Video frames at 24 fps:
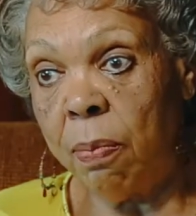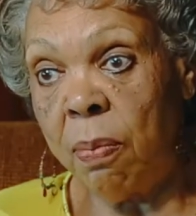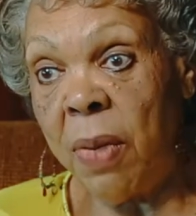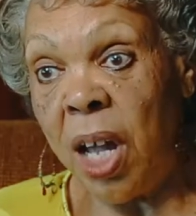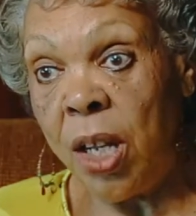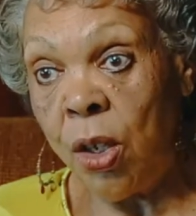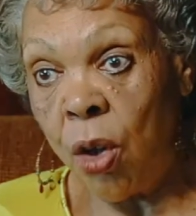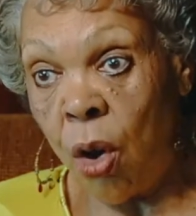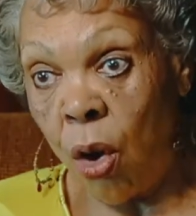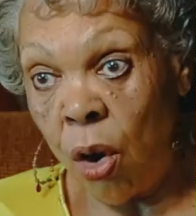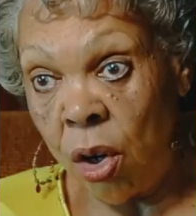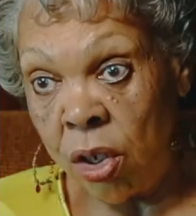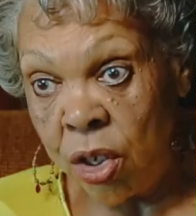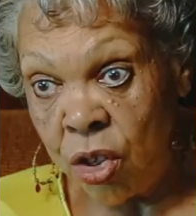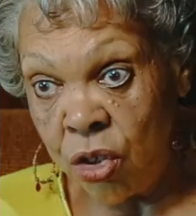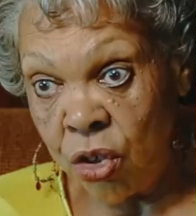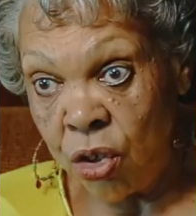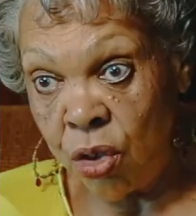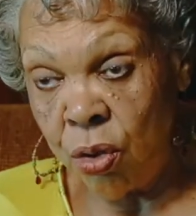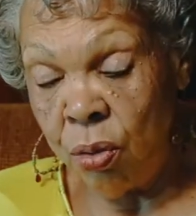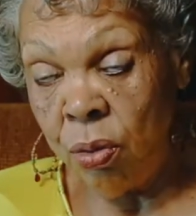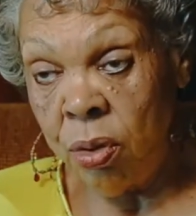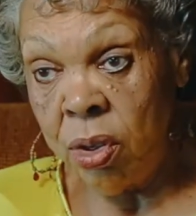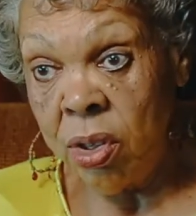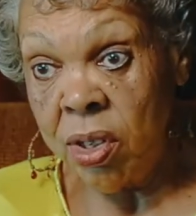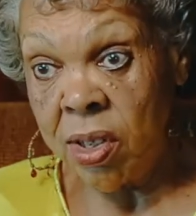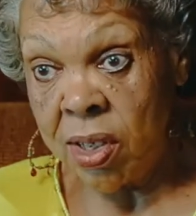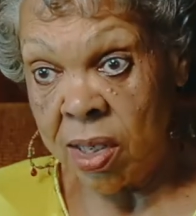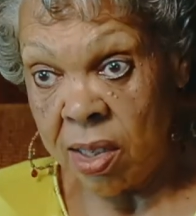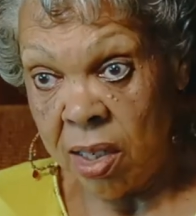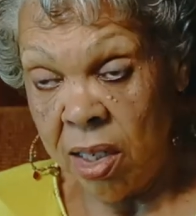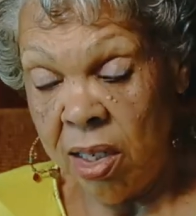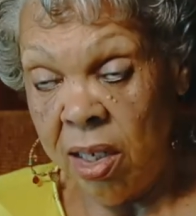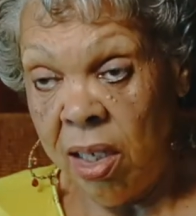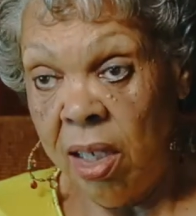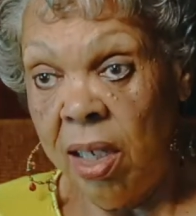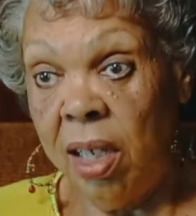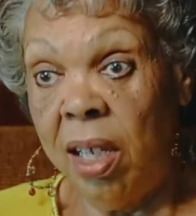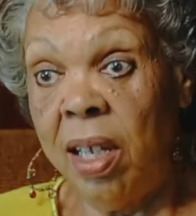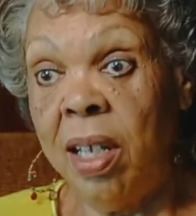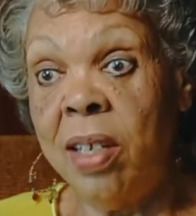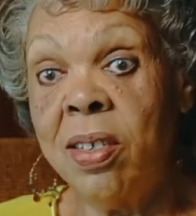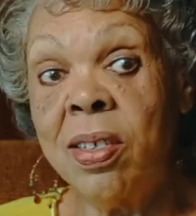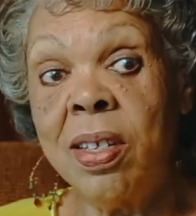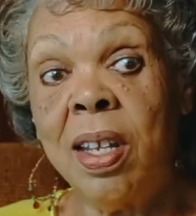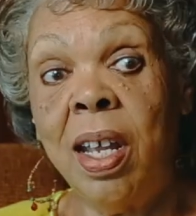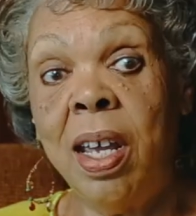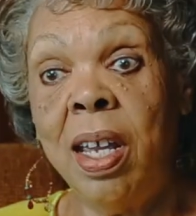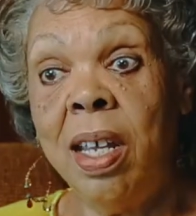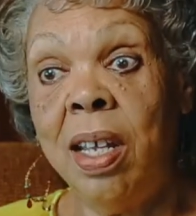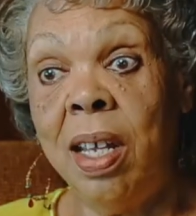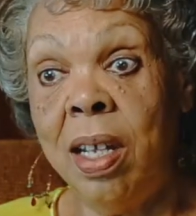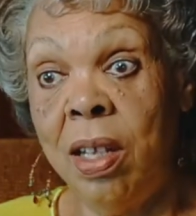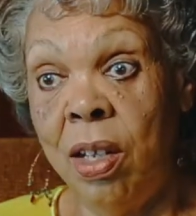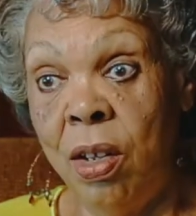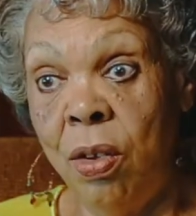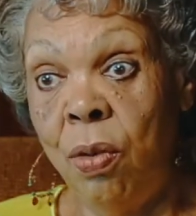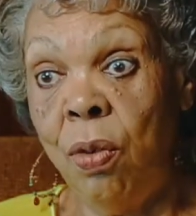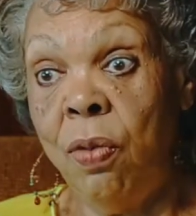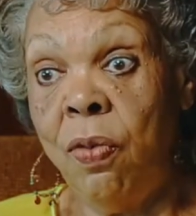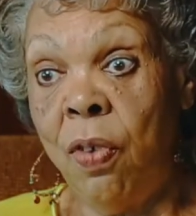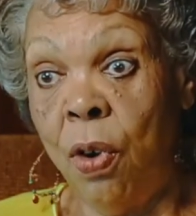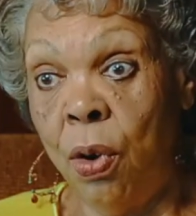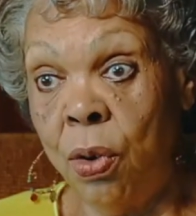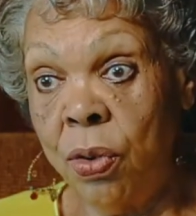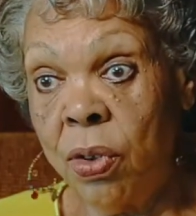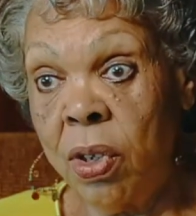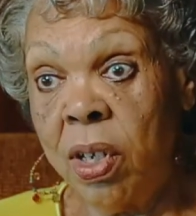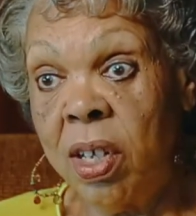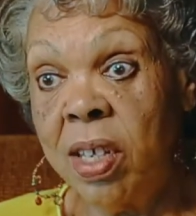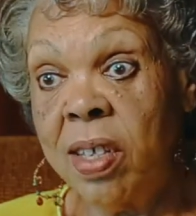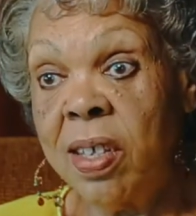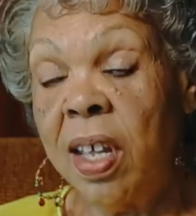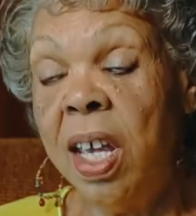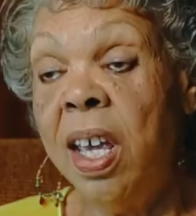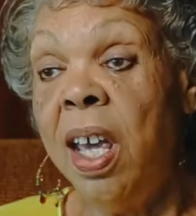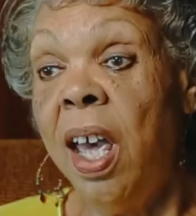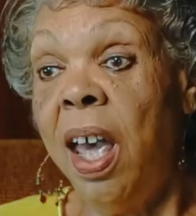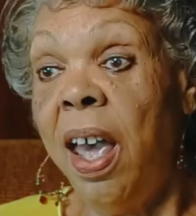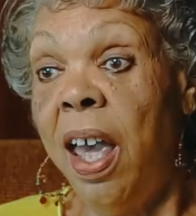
minority students in state in the universities,